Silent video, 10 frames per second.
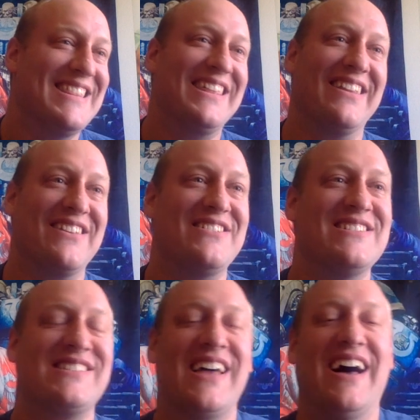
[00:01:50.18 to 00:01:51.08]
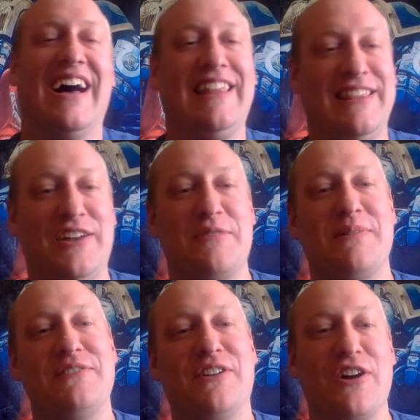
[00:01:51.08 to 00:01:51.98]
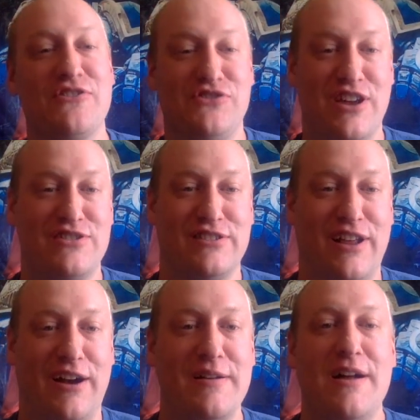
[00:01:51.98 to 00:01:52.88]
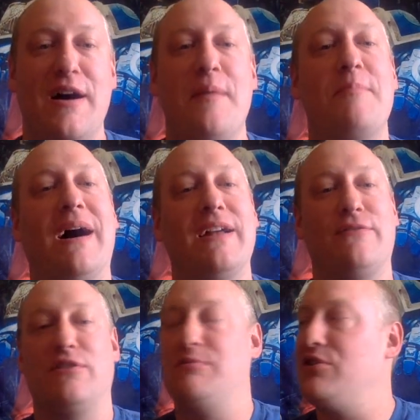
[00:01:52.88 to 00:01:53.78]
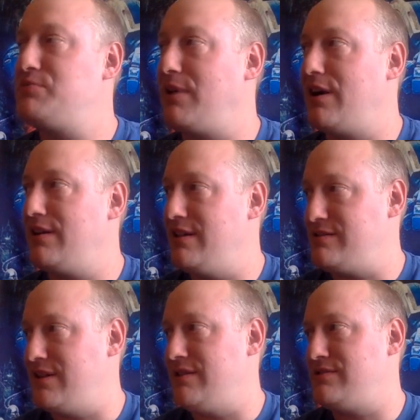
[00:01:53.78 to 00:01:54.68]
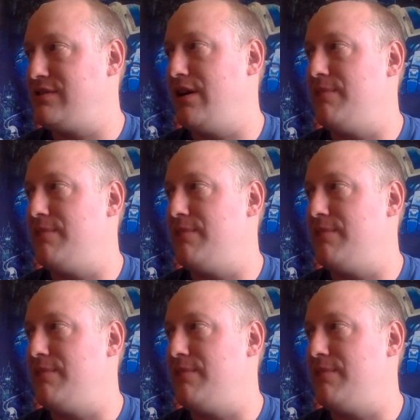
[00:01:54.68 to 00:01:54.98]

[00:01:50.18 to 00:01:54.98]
there is a little bit of negotiation there, but for the most part, it's